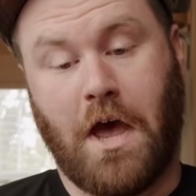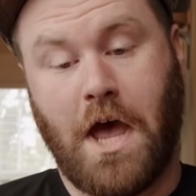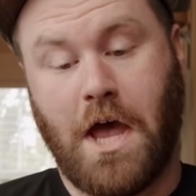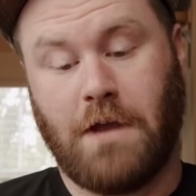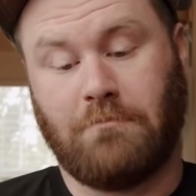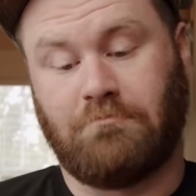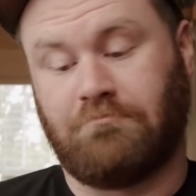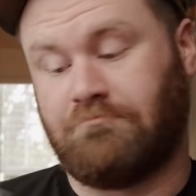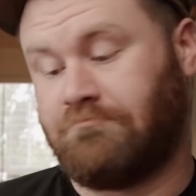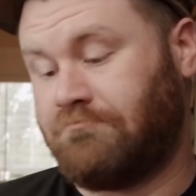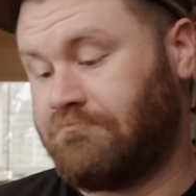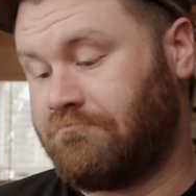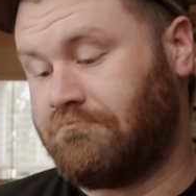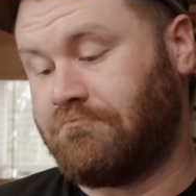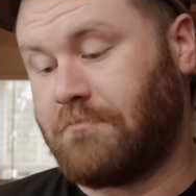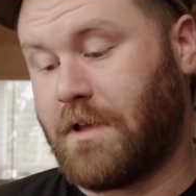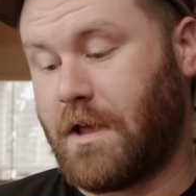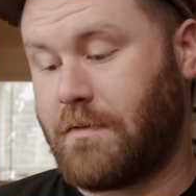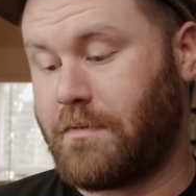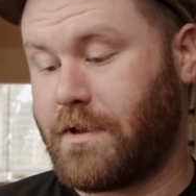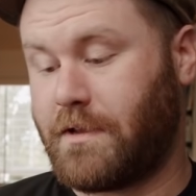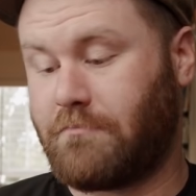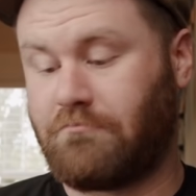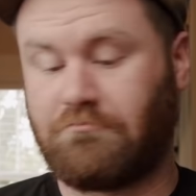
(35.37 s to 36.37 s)
Fine.
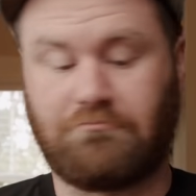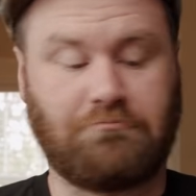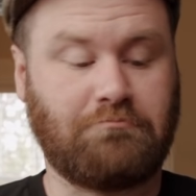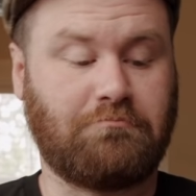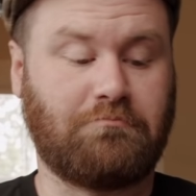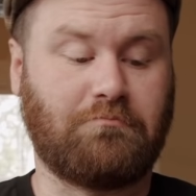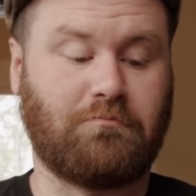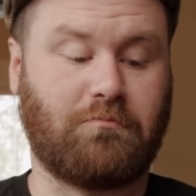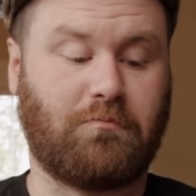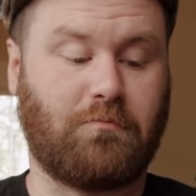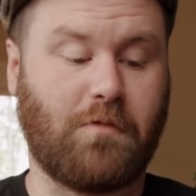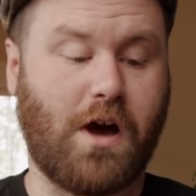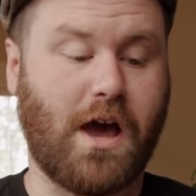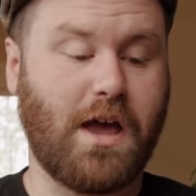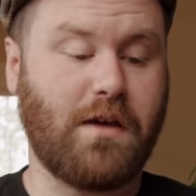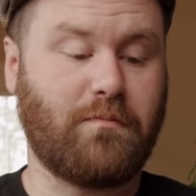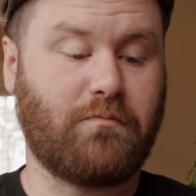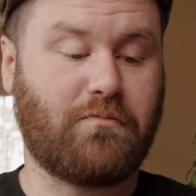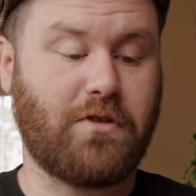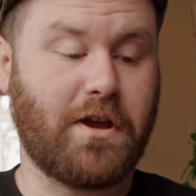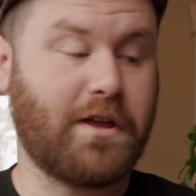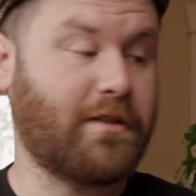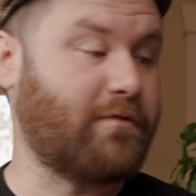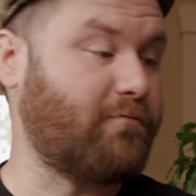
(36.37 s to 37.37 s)
I mean, why
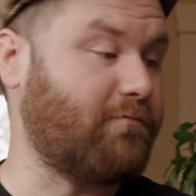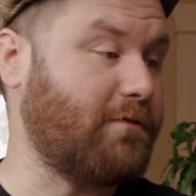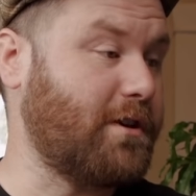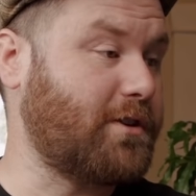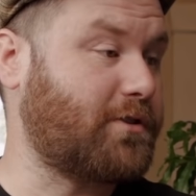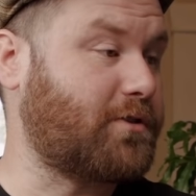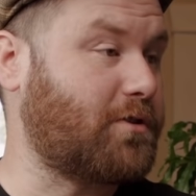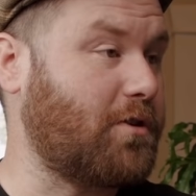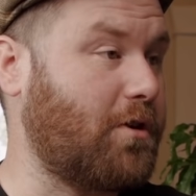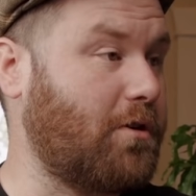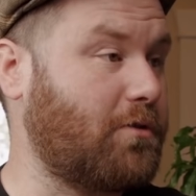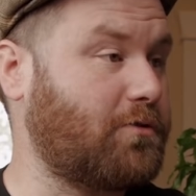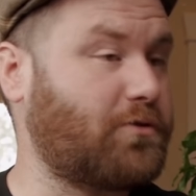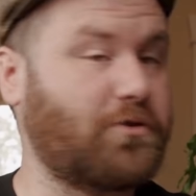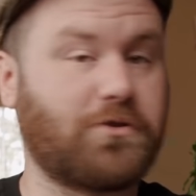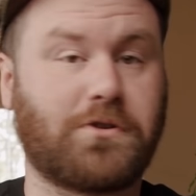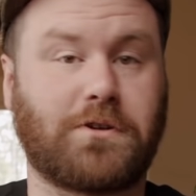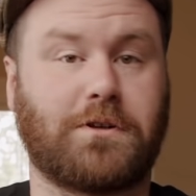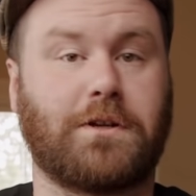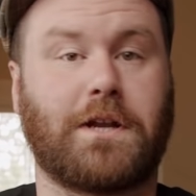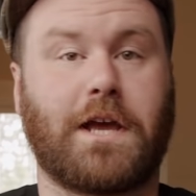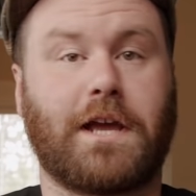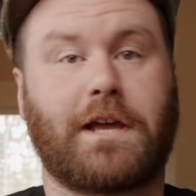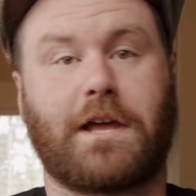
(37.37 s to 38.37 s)
embrace rich
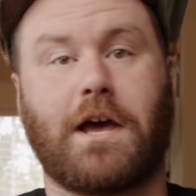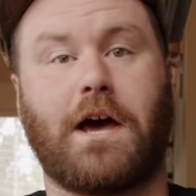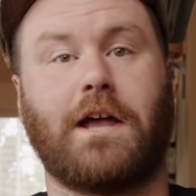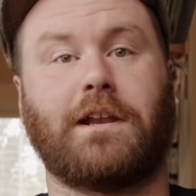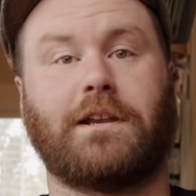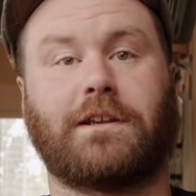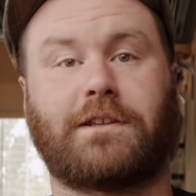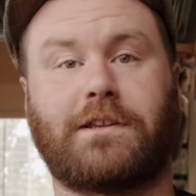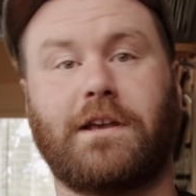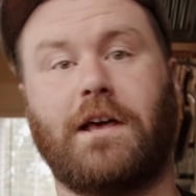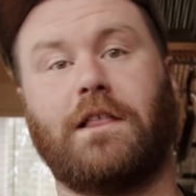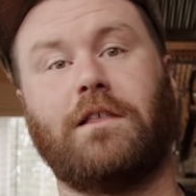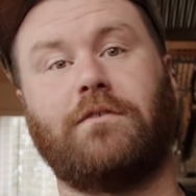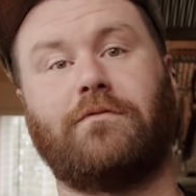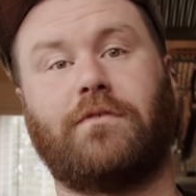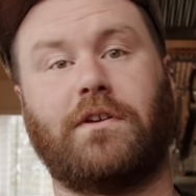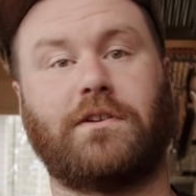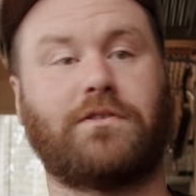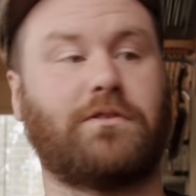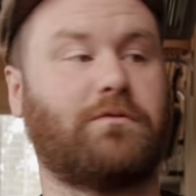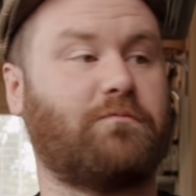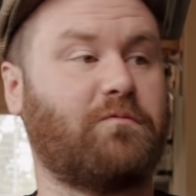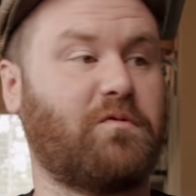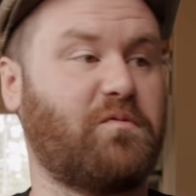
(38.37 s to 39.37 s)
culture and iconic
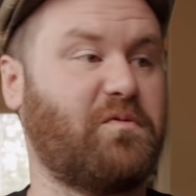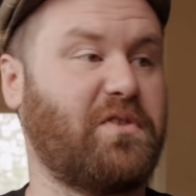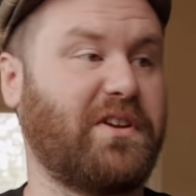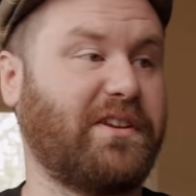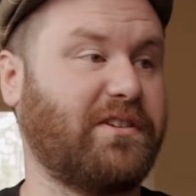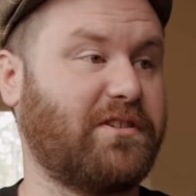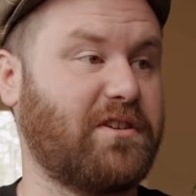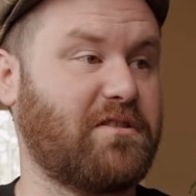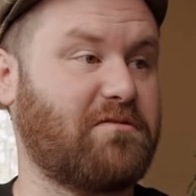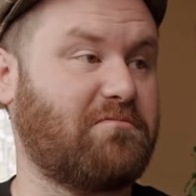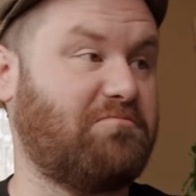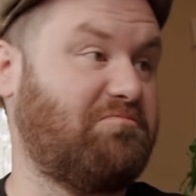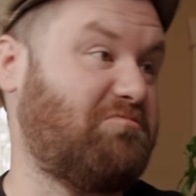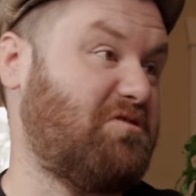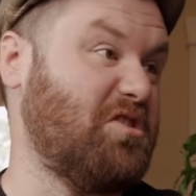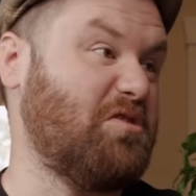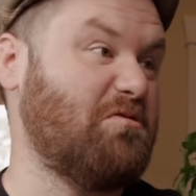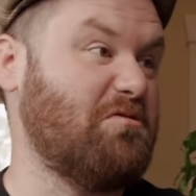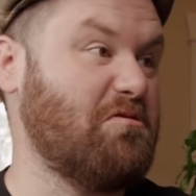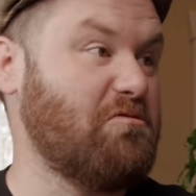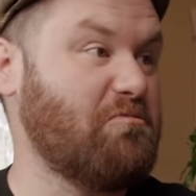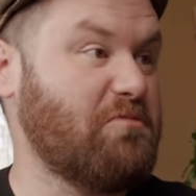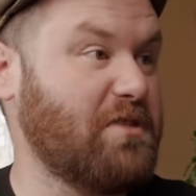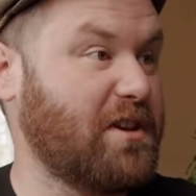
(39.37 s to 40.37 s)
television when we can just
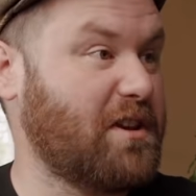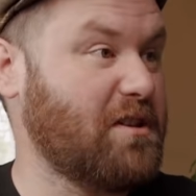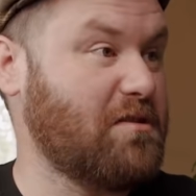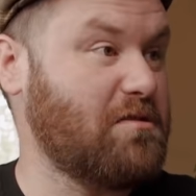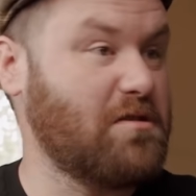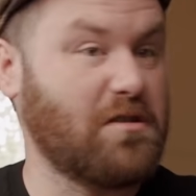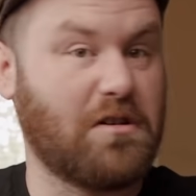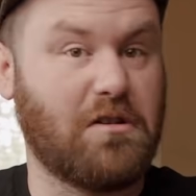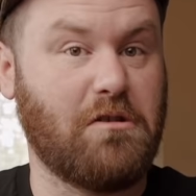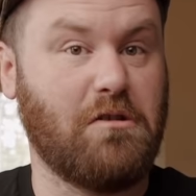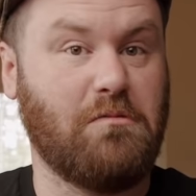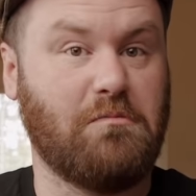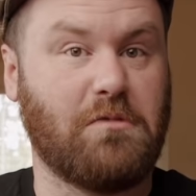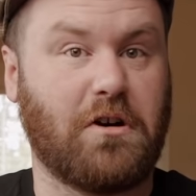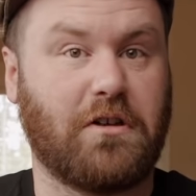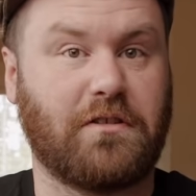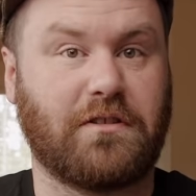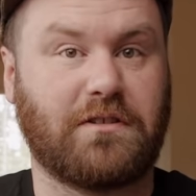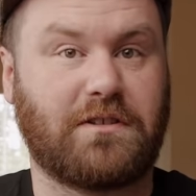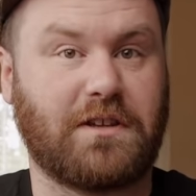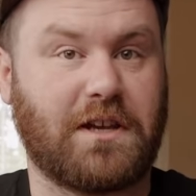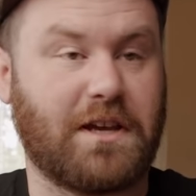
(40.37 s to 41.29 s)
do what we do at home all the